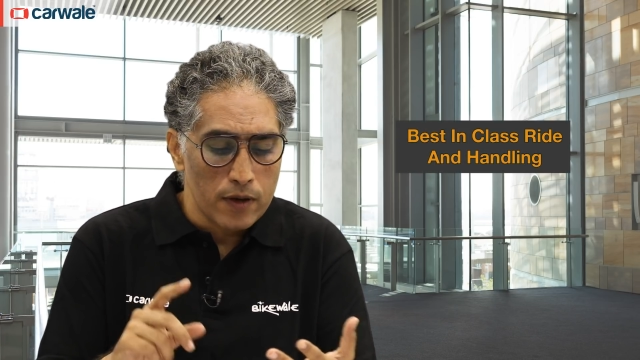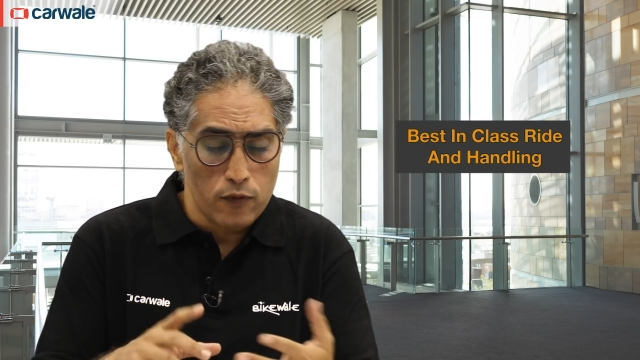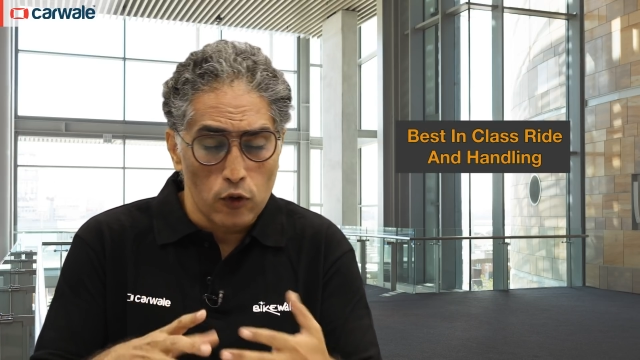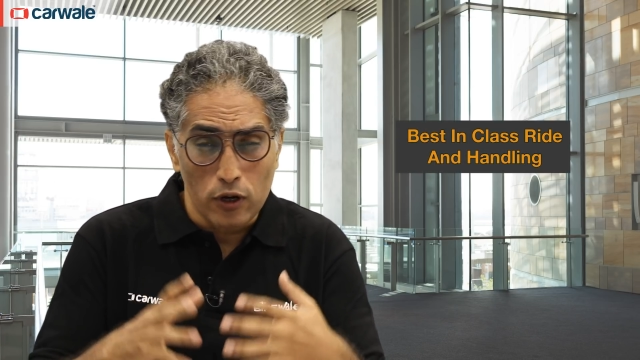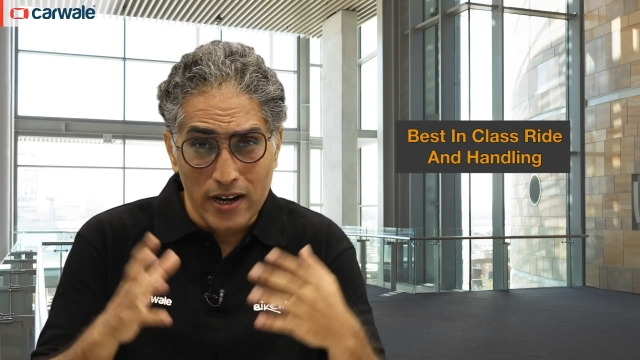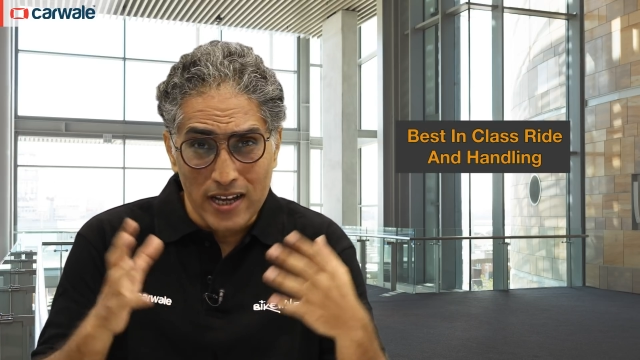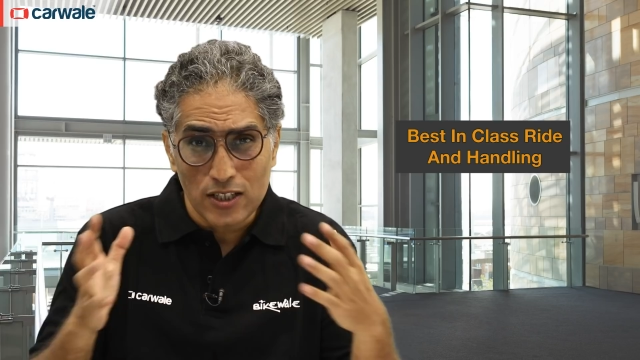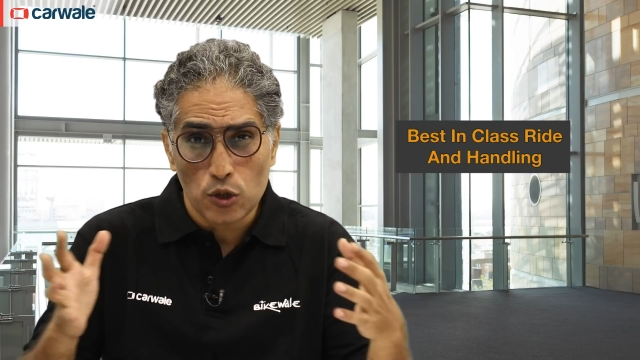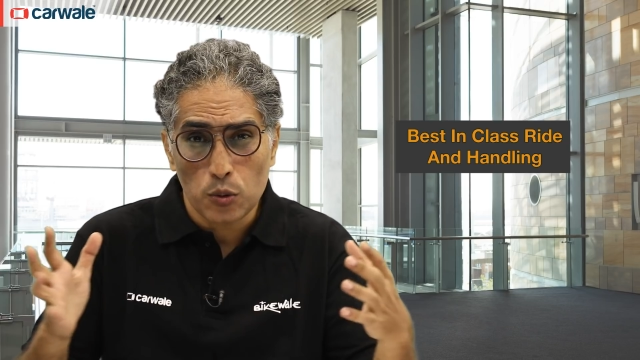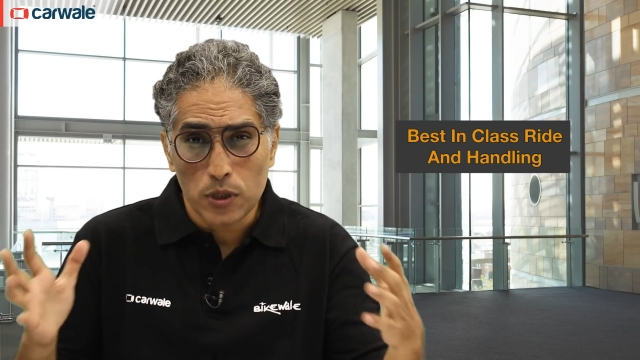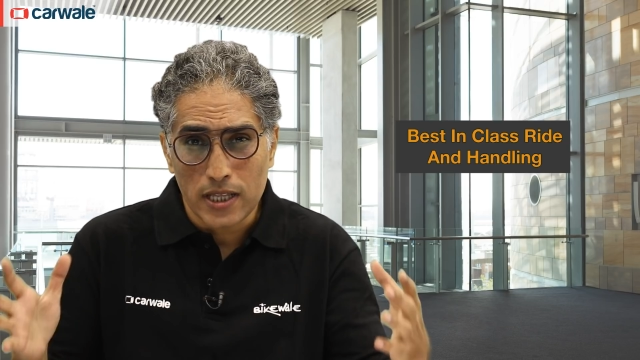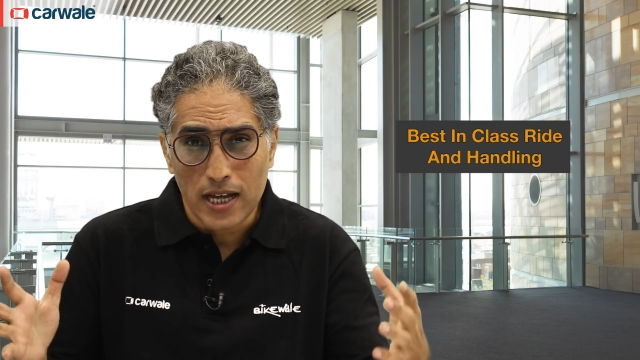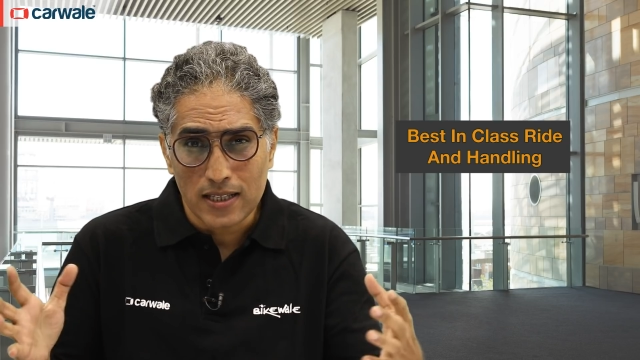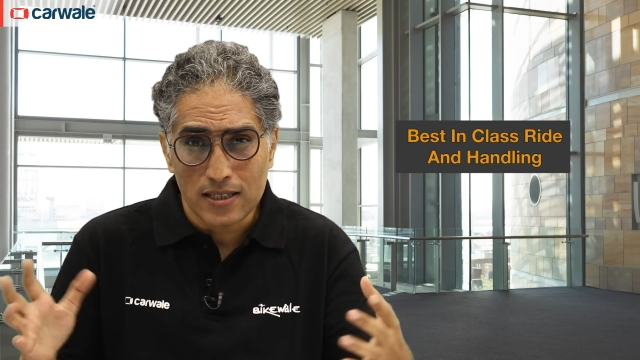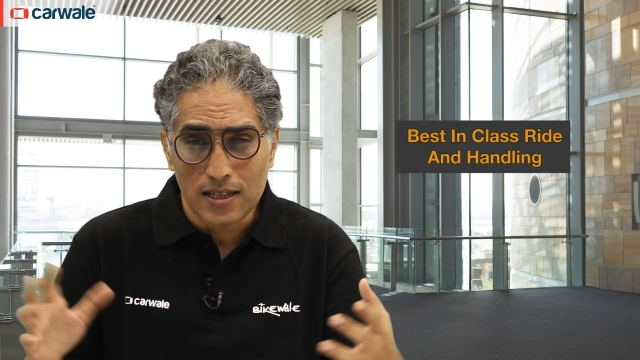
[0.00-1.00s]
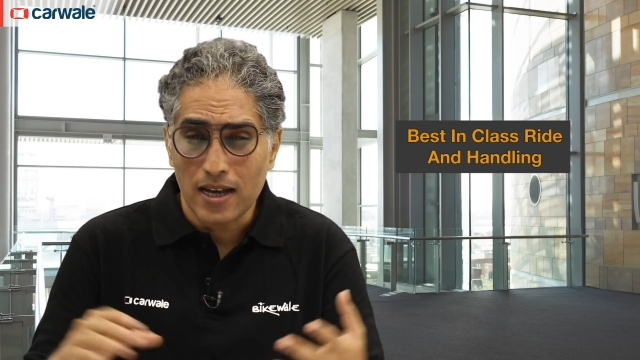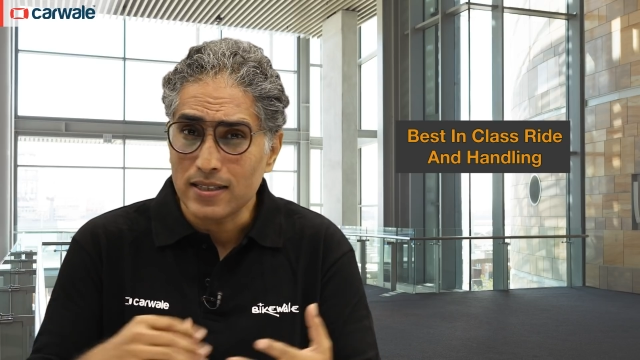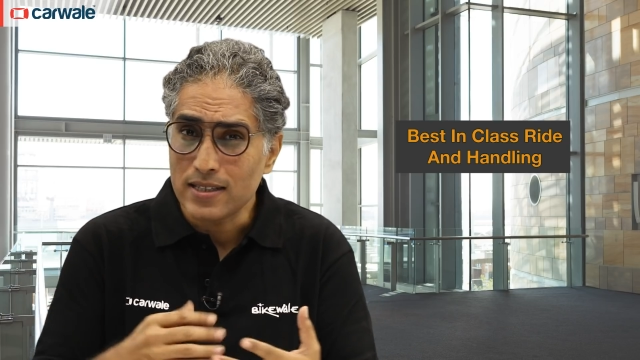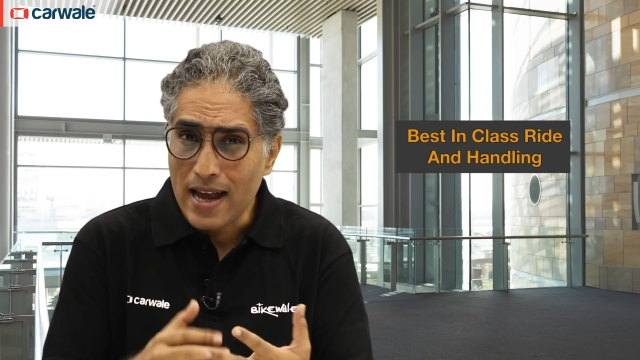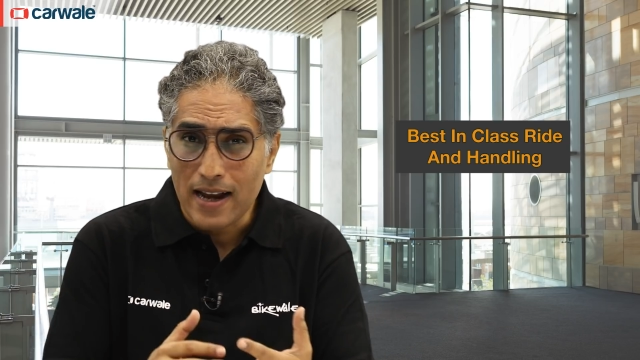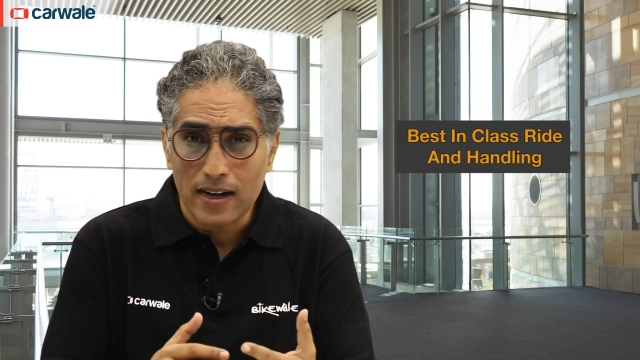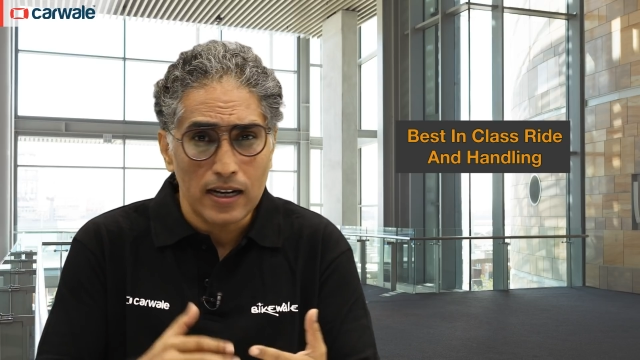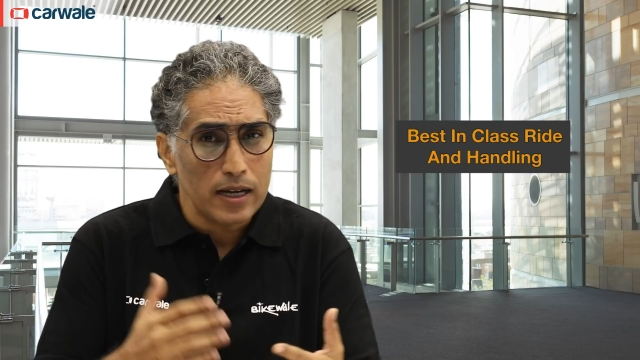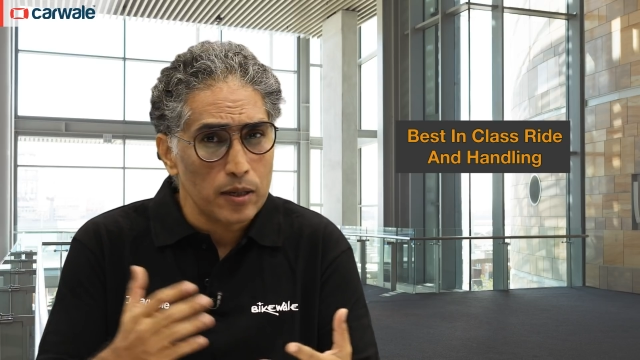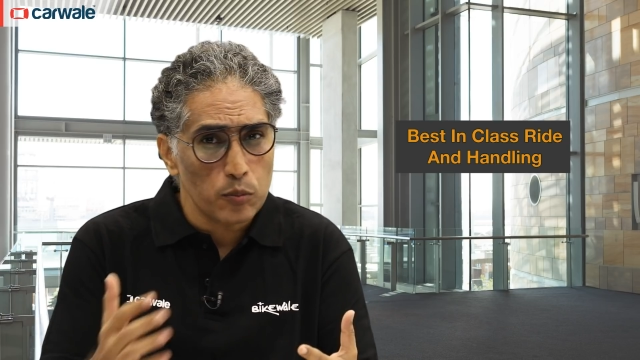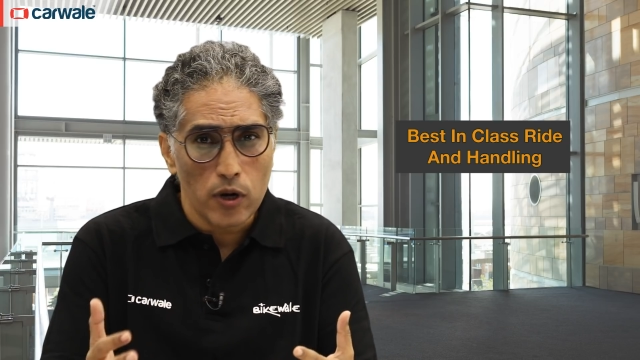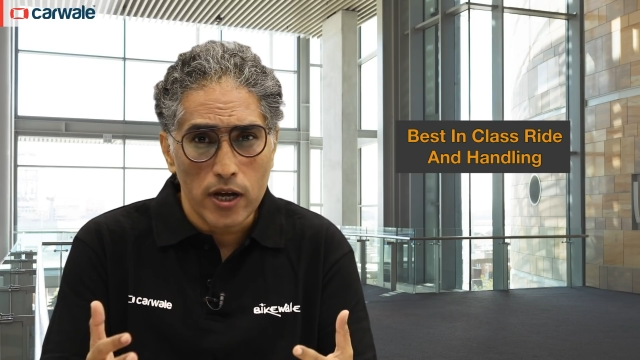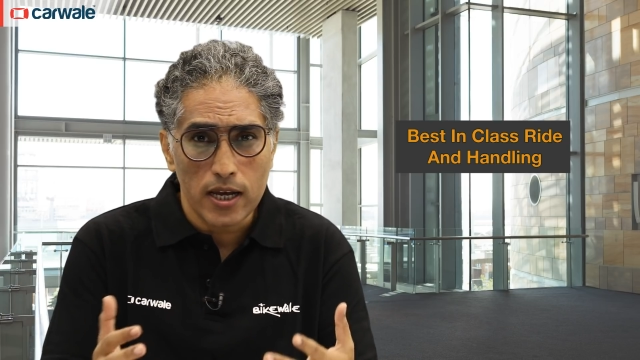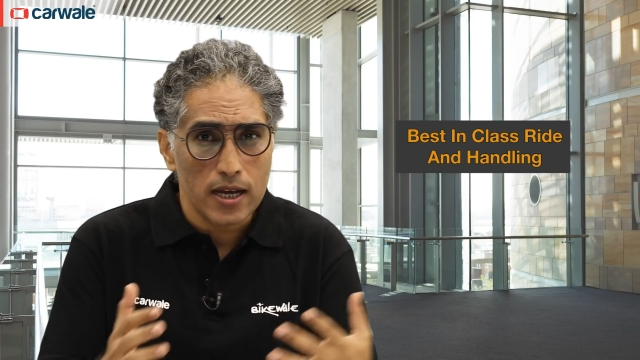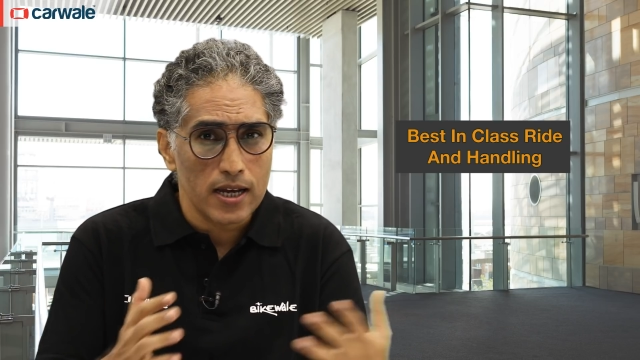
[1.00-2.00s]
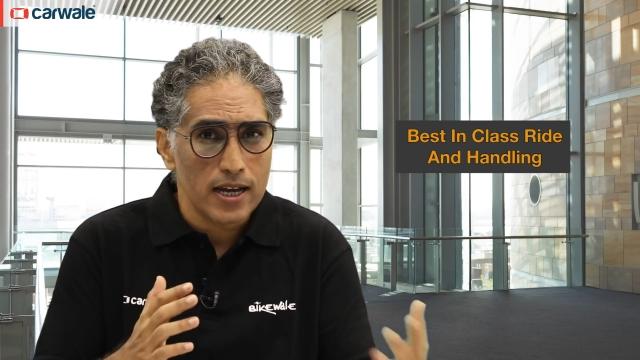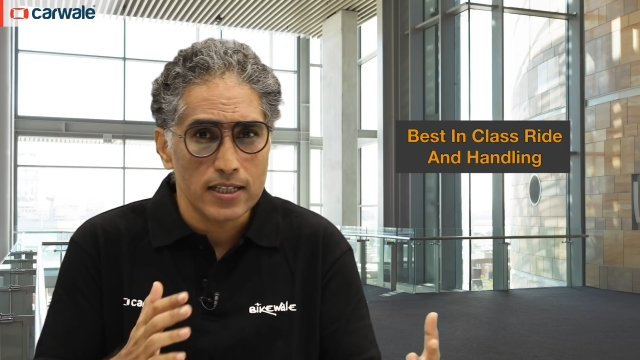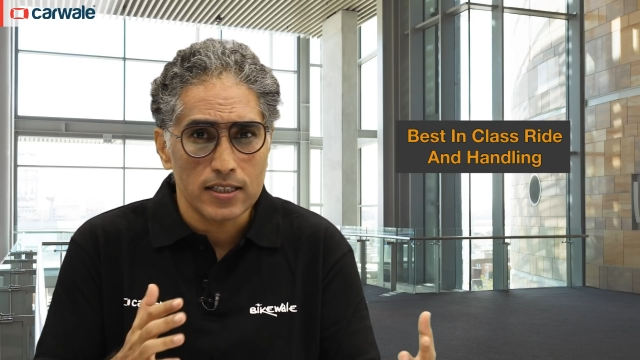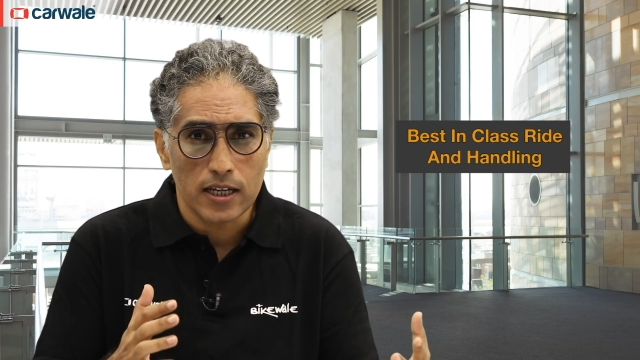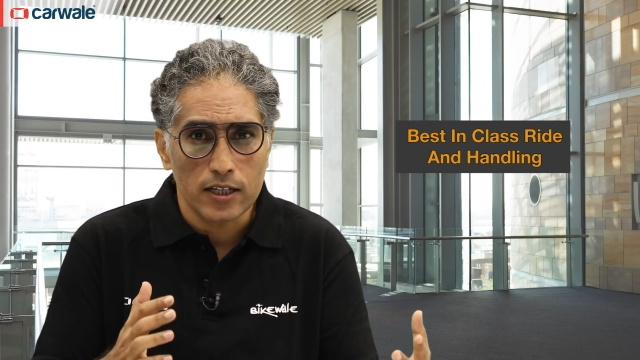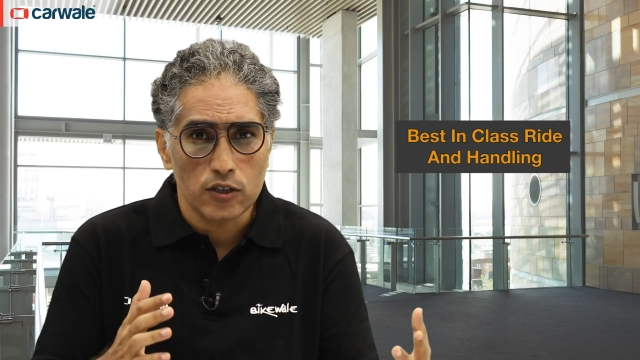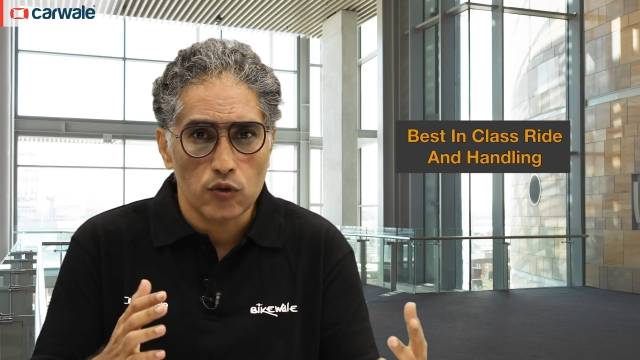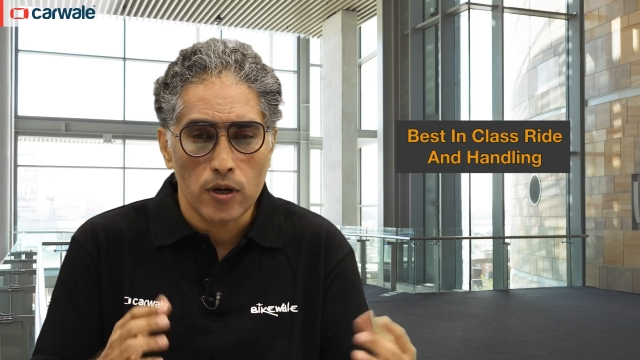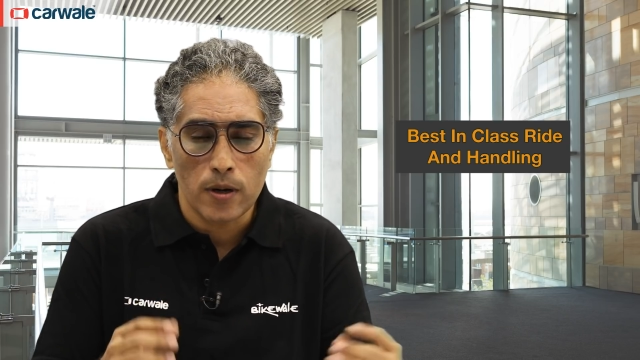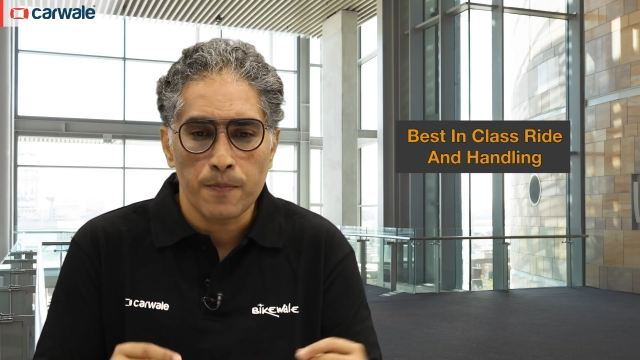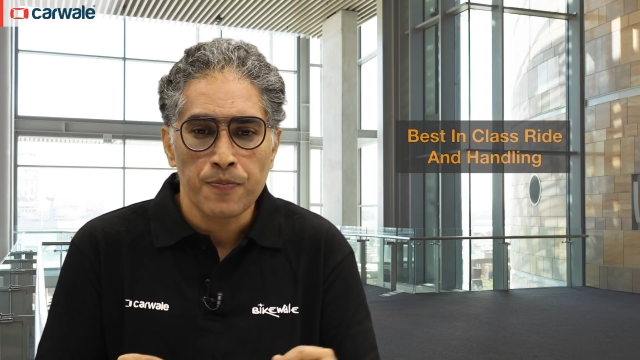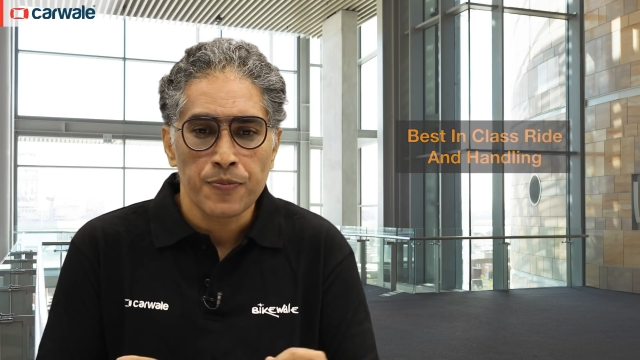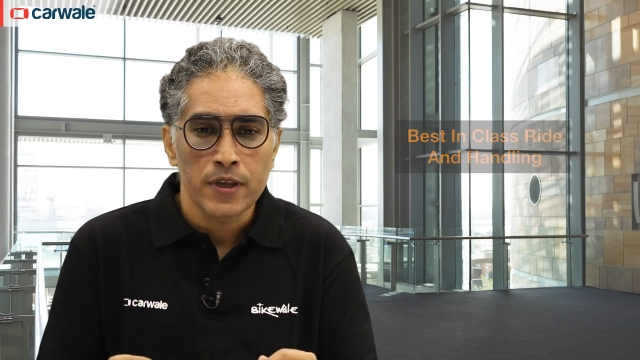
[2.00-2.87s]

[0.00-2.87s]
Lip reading: for an SUV that size, handling, braking, etc.,